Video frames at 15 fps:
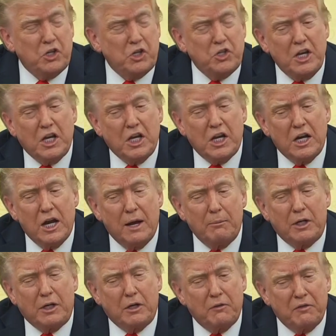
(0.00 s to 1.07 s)
biggest
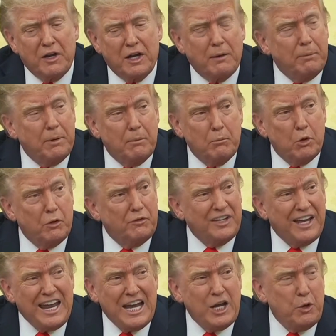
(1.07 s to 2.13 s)
economic development
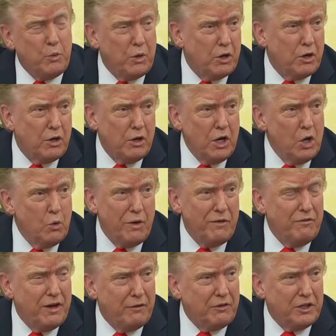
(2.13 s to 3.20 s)
moves anywhere.
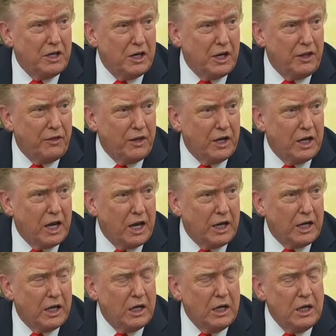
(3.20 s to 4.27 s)
We've never done anything
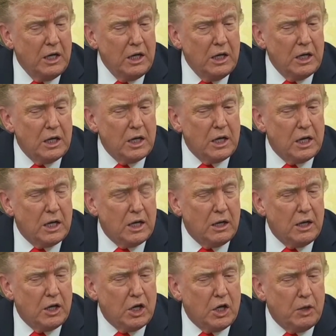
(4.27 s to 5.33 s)
like it.
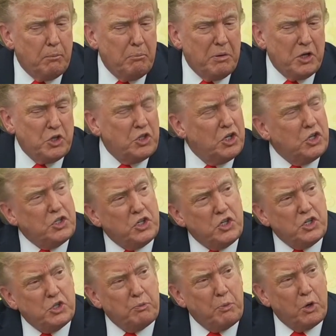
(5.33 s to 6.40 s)

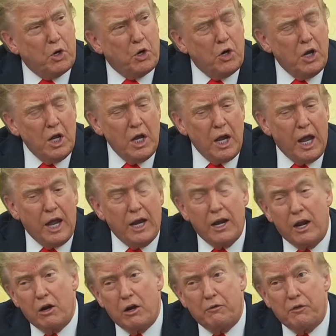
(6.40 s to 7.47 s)
Business is spurred.
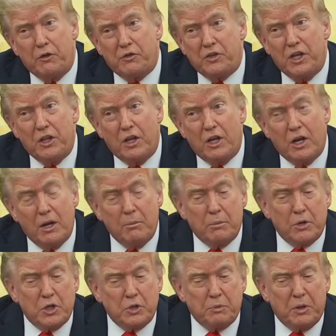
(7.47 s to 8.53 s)
And I don't know if you've seen the
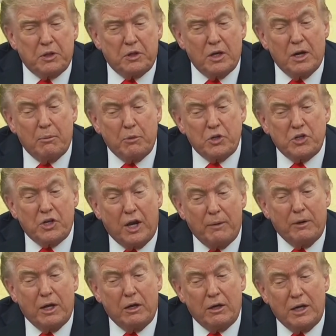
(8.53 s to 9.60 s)
numbers, but the
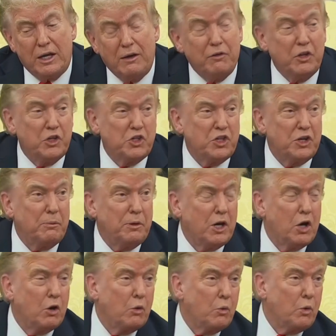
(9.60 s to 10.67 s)
numbers came out. Even the
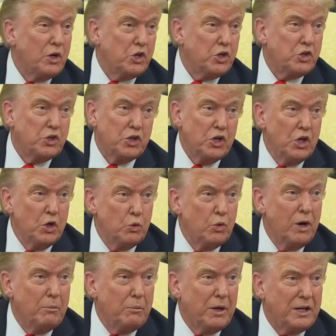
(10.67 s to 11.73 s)
CBO, which is
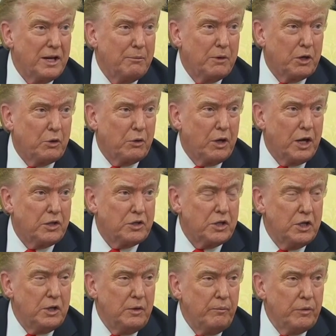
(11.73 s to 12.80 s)
run by
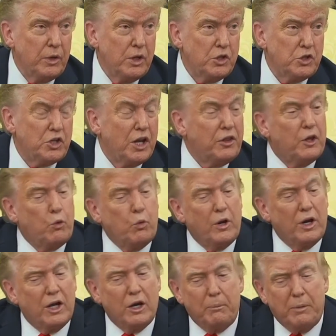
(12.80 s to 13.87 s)
Democrats, said
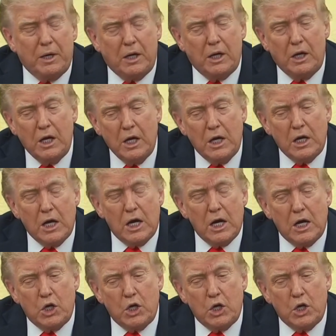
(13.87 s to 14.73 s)
that we're going to be